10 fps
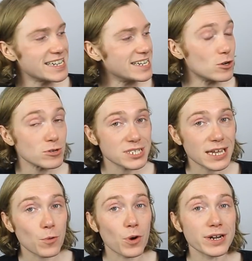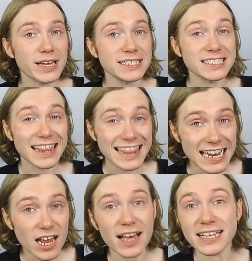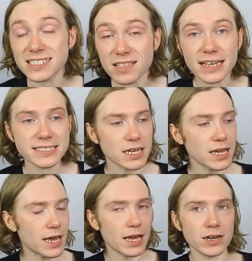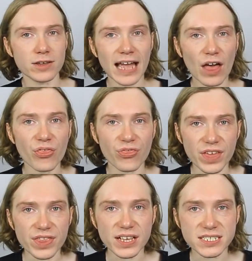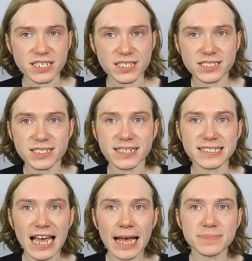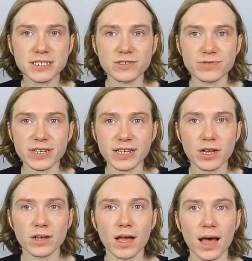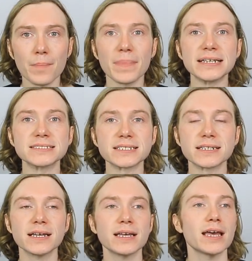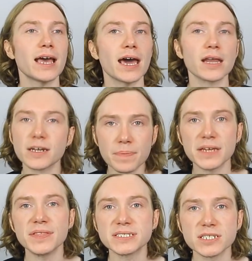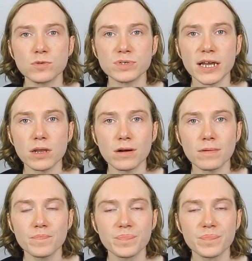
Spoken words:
It looks like one, it's thinner, it's lighter. Look how thin this is. It's absolutely amazing. And I can play this thing all day long.